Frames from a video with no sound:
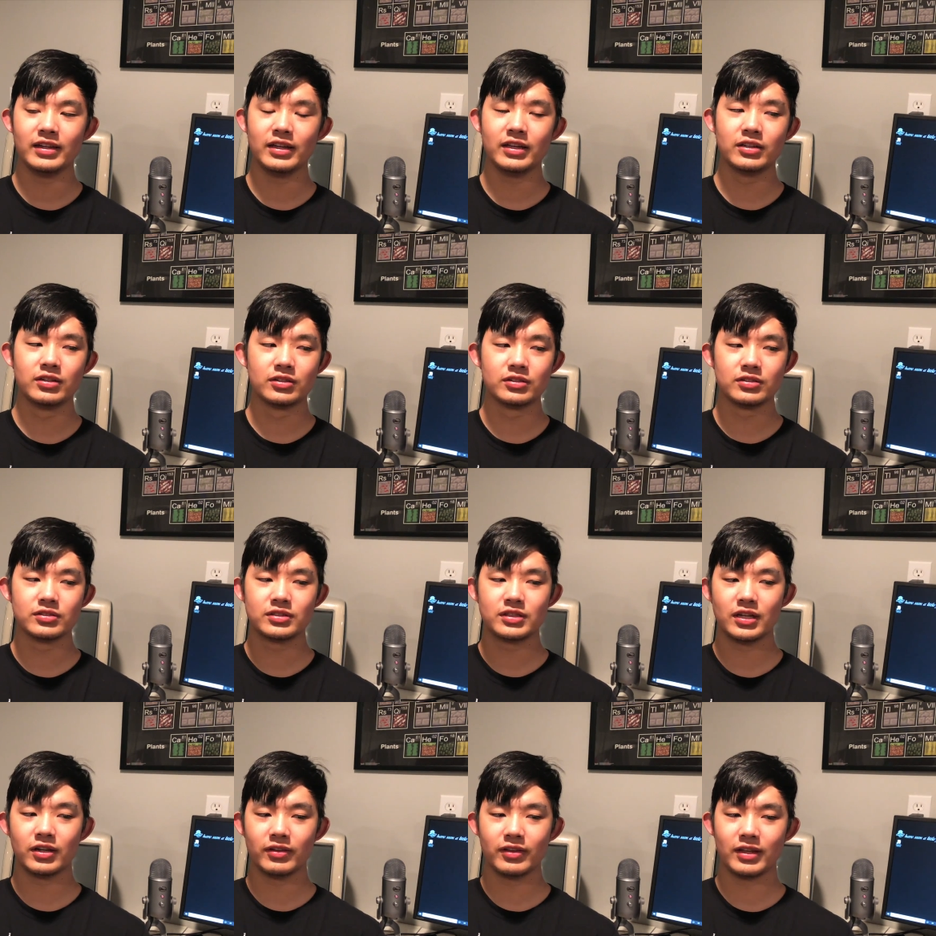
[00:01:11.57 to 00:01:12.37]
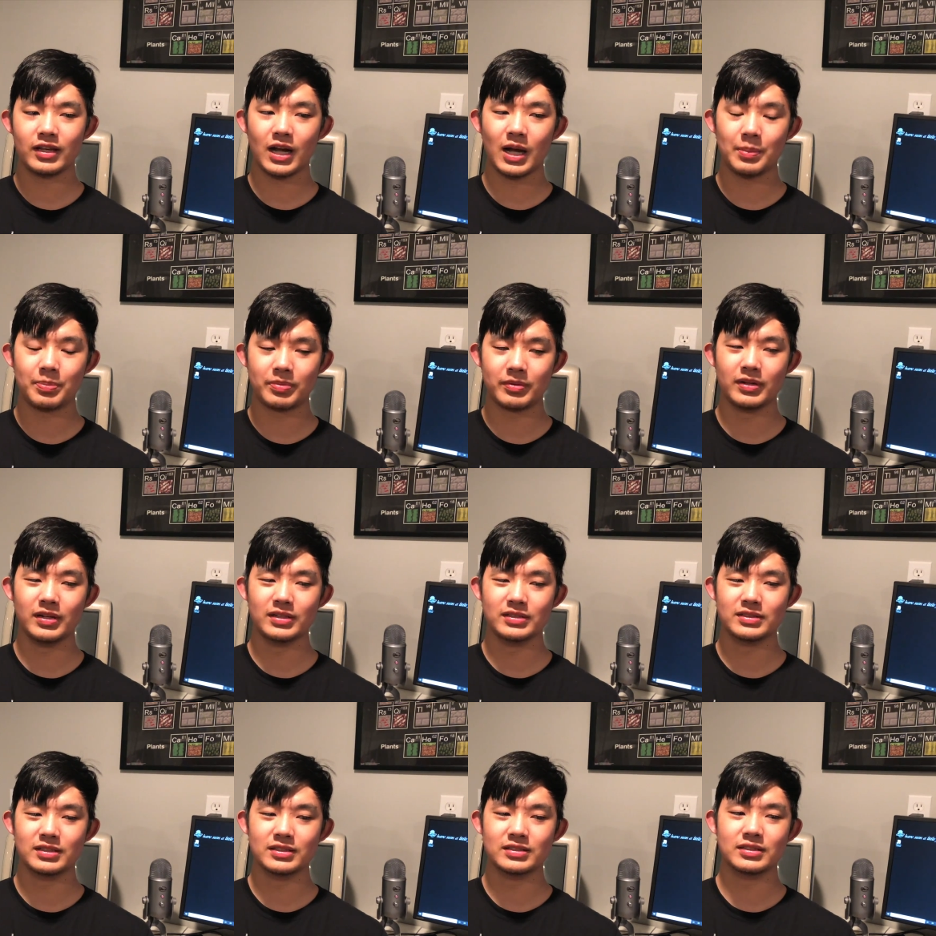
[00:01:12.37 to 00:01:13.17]
it'll tell the operating
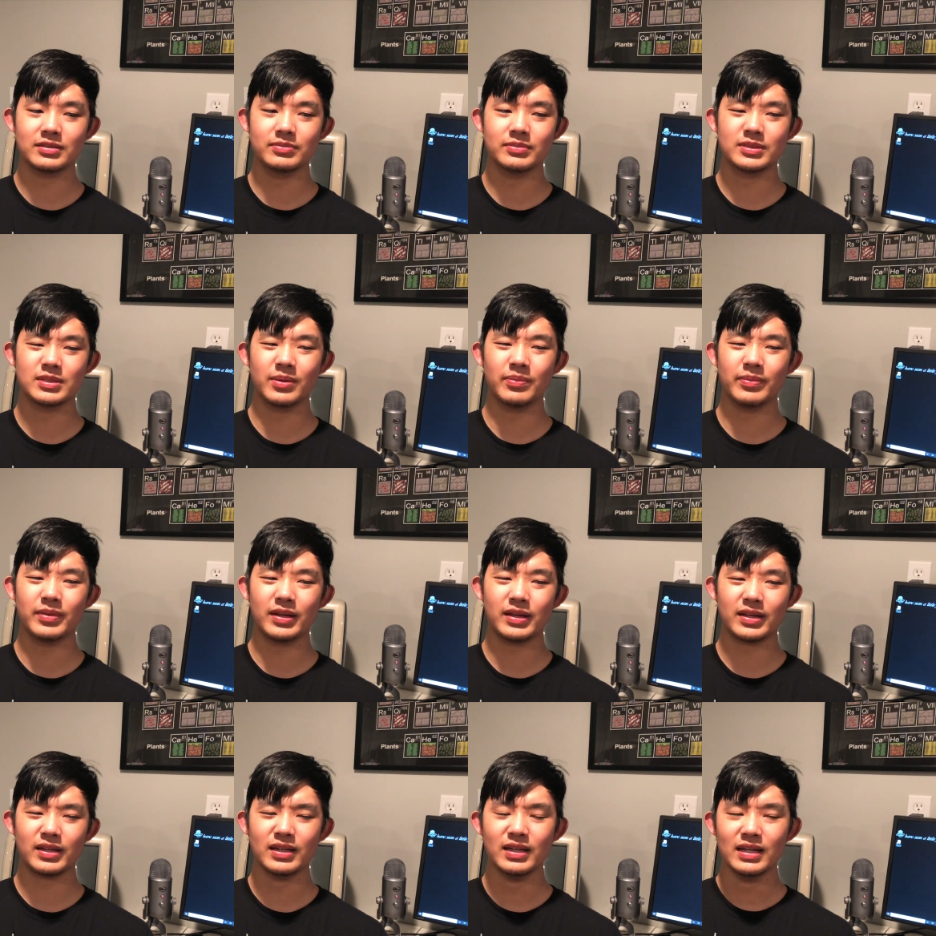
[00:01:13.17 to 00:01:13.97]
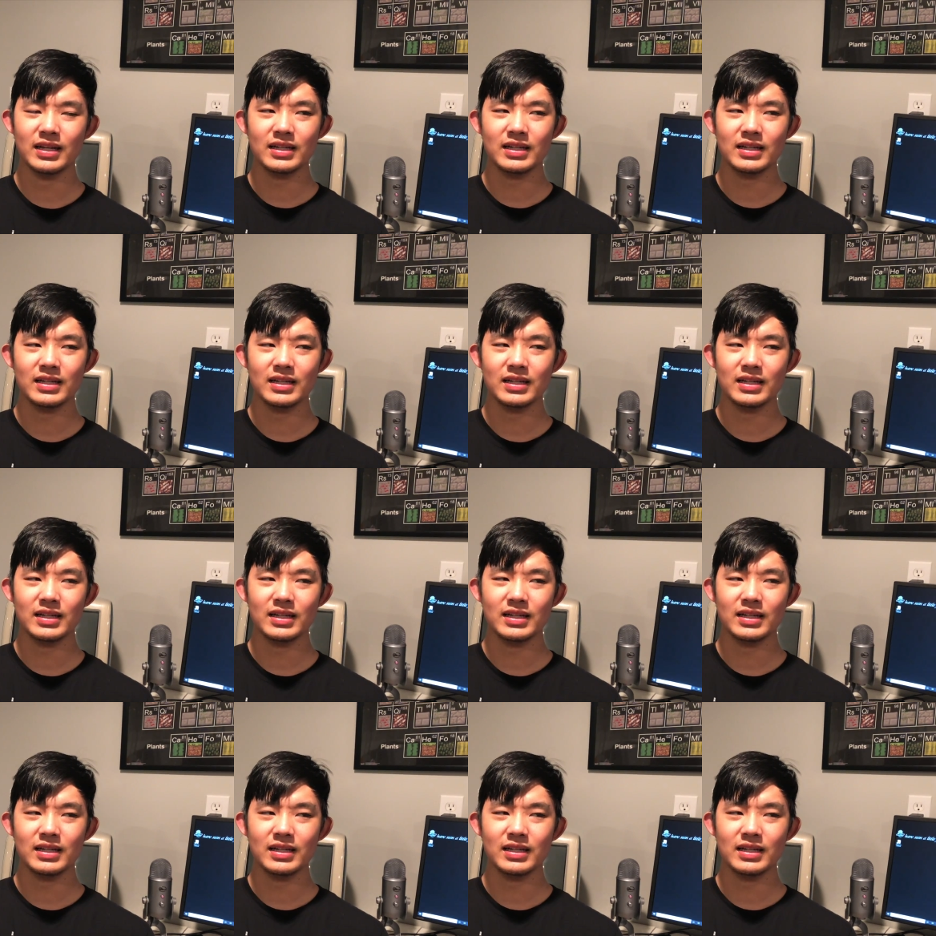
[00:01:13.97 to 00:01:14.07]
system something.